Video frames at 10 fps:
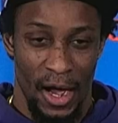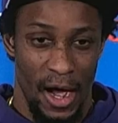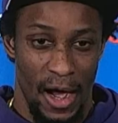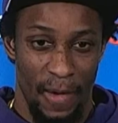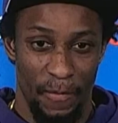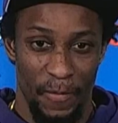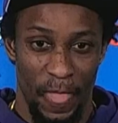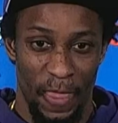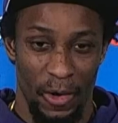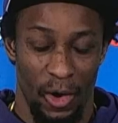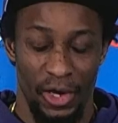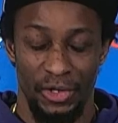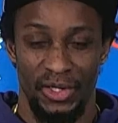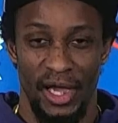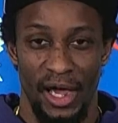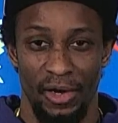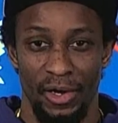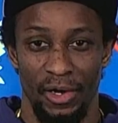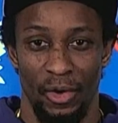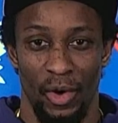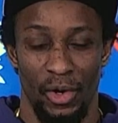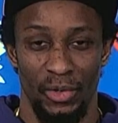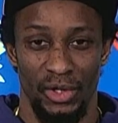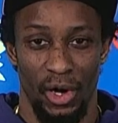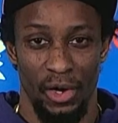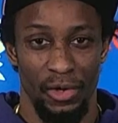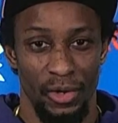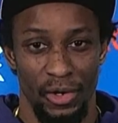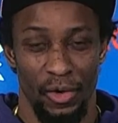understand, what goes on,